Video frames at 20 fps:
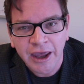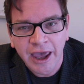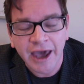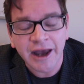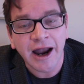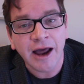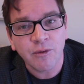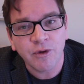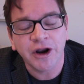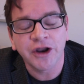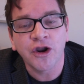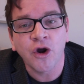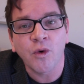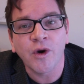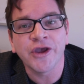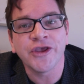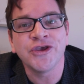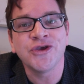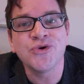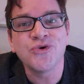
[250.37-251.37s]
and I want to know
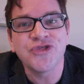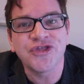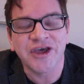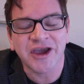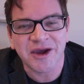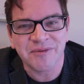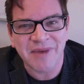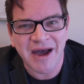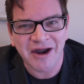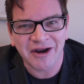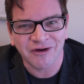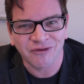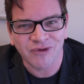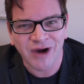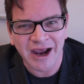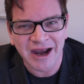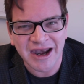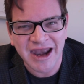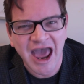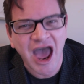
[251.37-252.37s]
what you think about it it
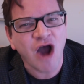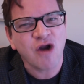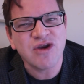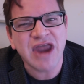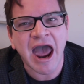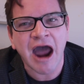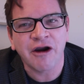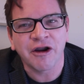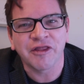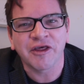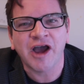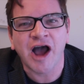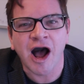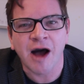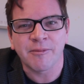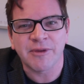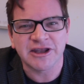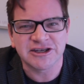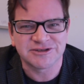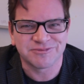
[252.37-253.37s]
right now down in the
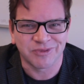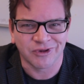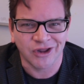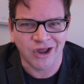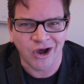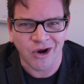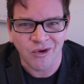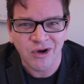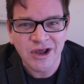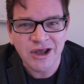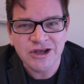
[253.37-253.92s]
comments below.